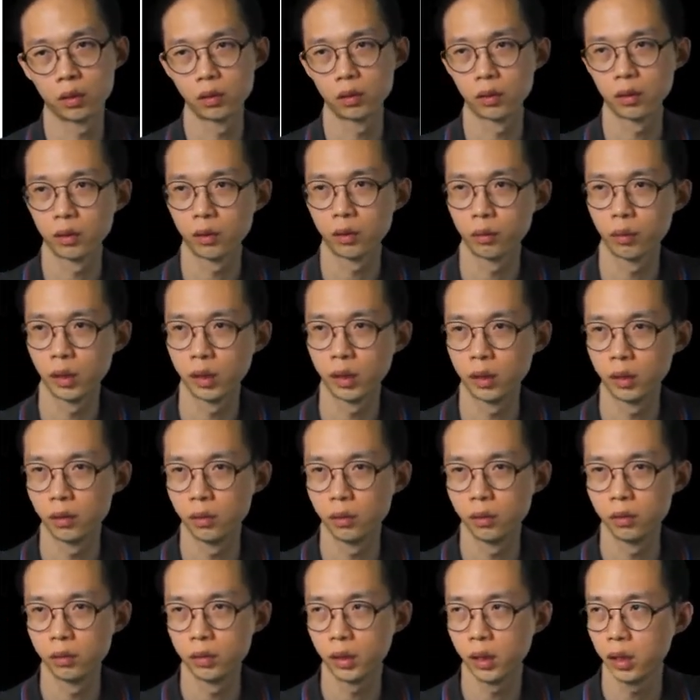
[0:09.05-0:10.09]
when
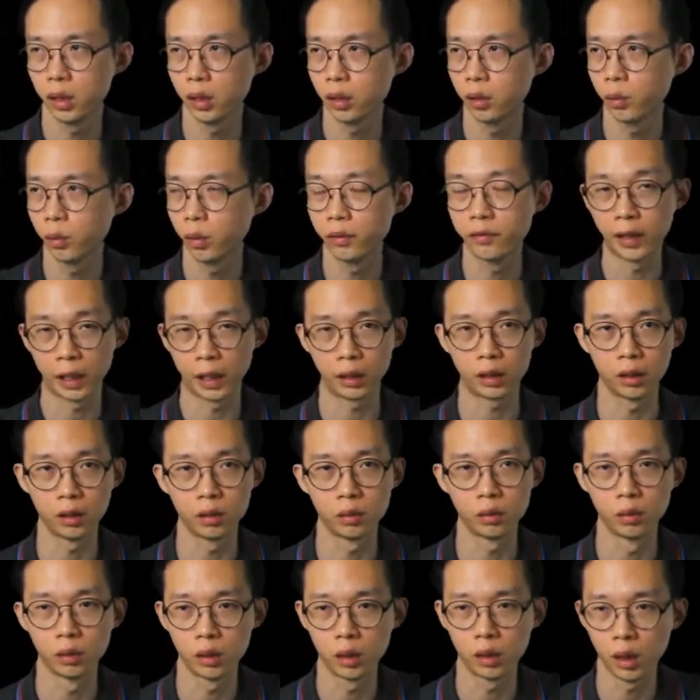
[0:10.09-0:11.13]
you hear the word vectors,
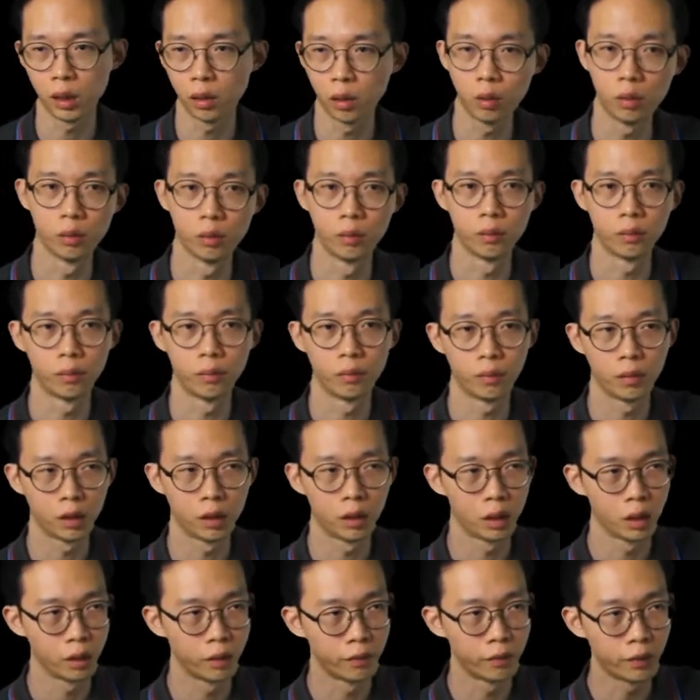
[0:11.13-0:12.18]
you will think, oh,
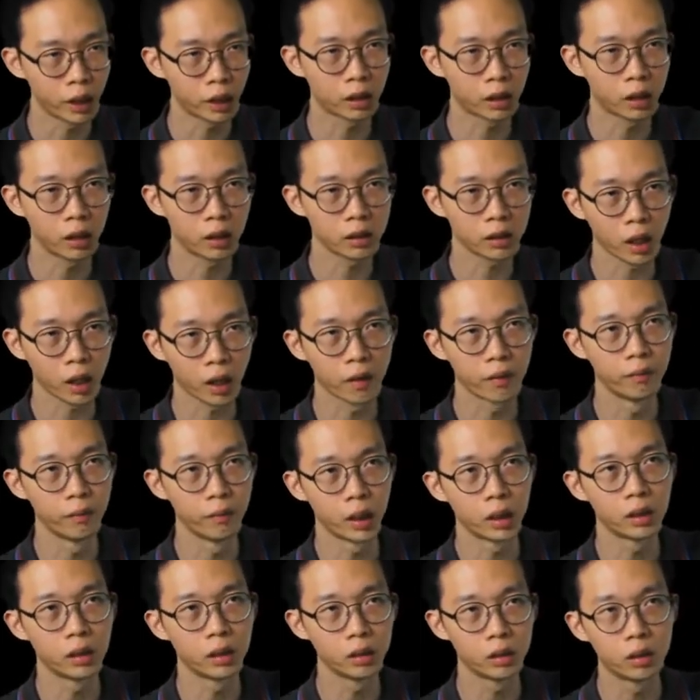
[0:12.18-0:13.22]
vectors have
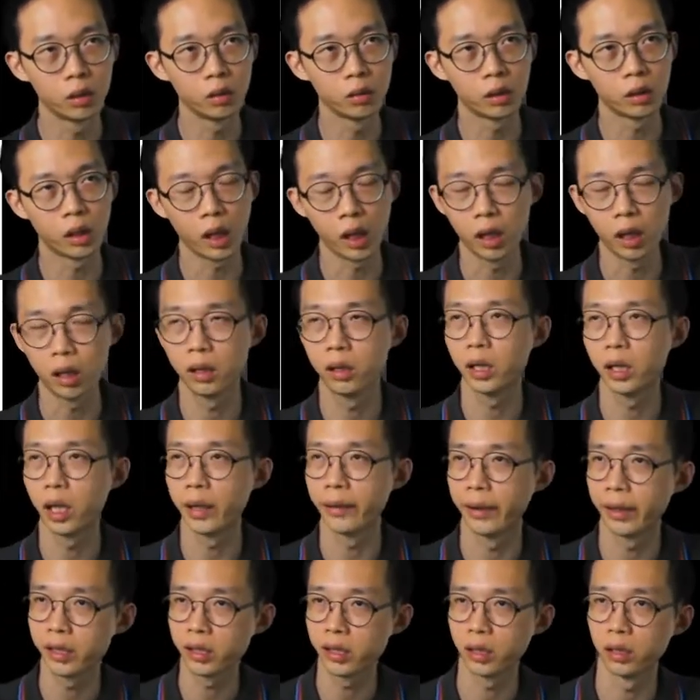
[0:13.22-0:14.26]
magnitude and
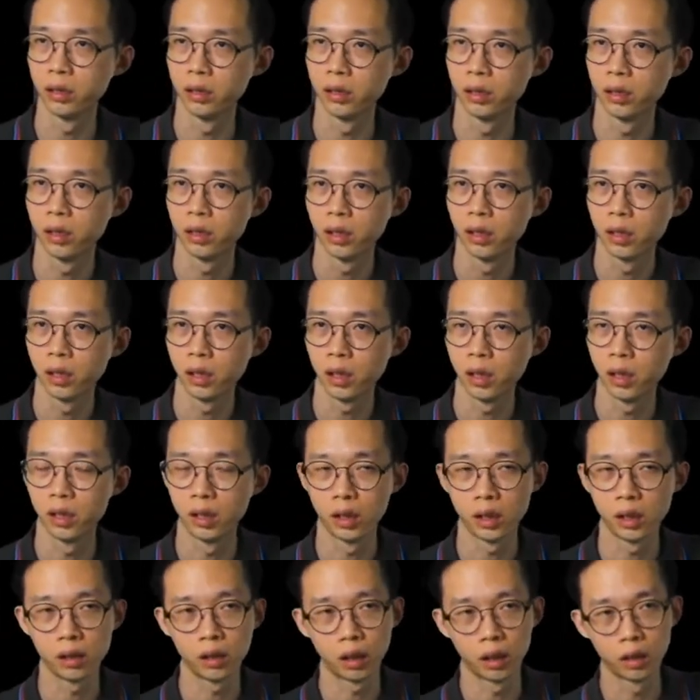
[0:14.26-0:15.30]
direction. And
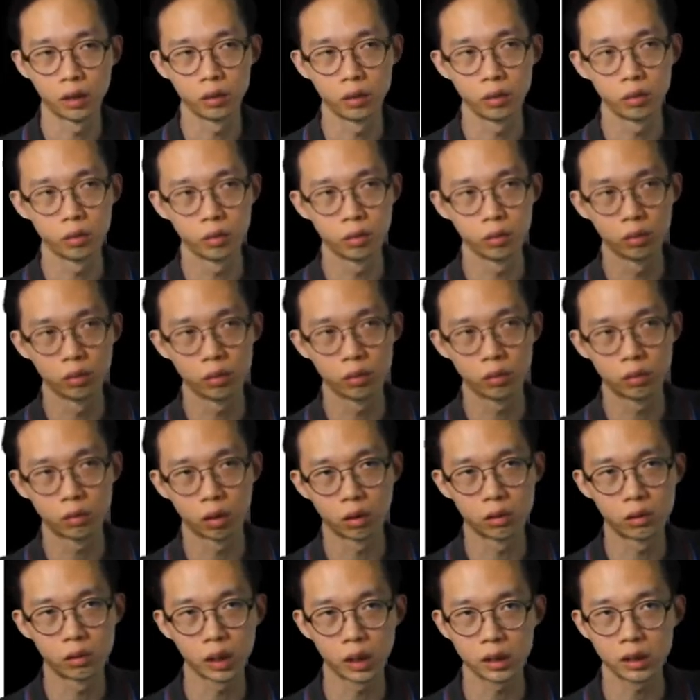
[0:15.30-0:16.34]
then you
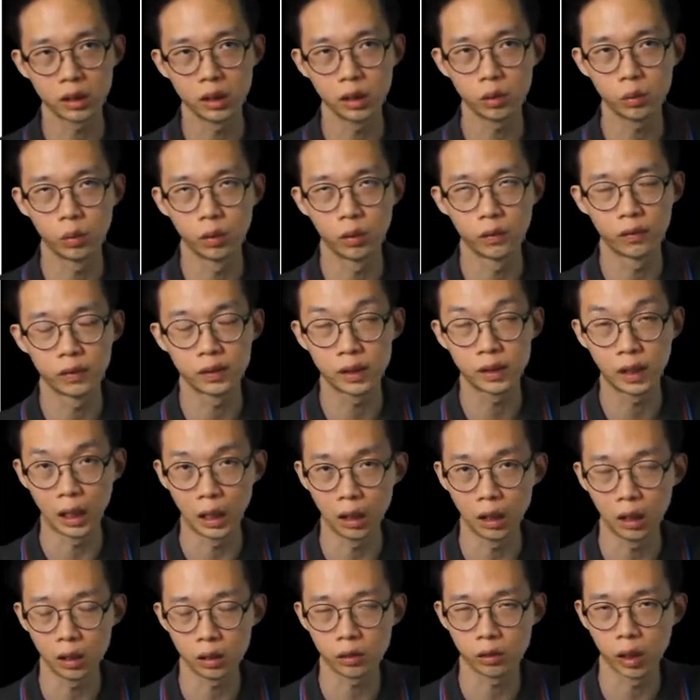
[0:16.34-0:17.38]
contrast this with
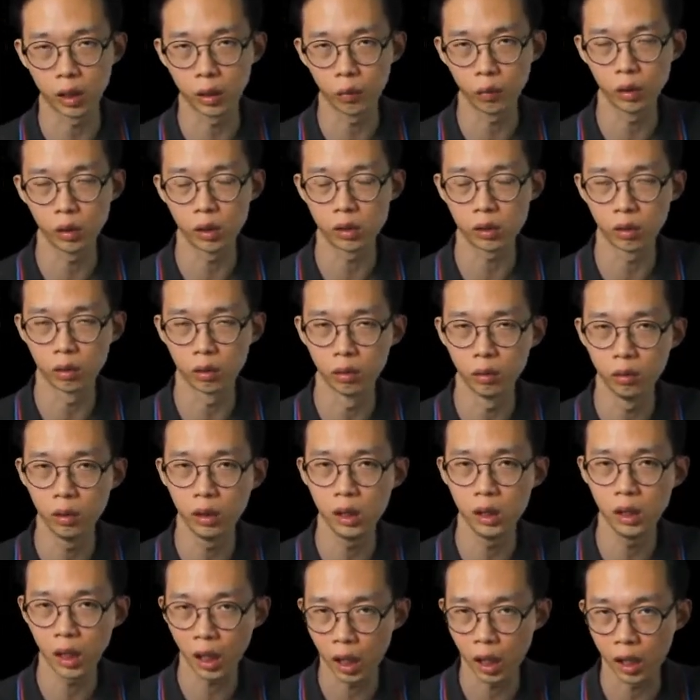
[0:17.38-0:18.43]
scalars, right, which
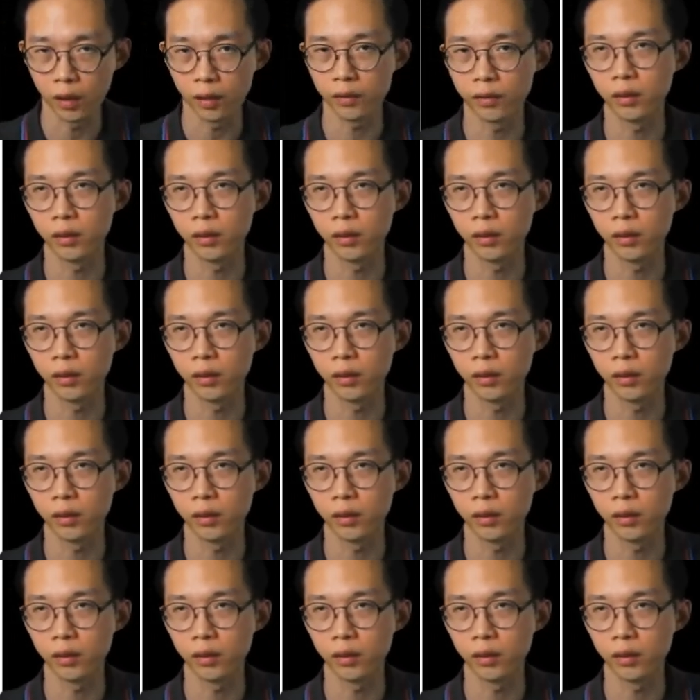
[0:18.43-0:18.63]
only have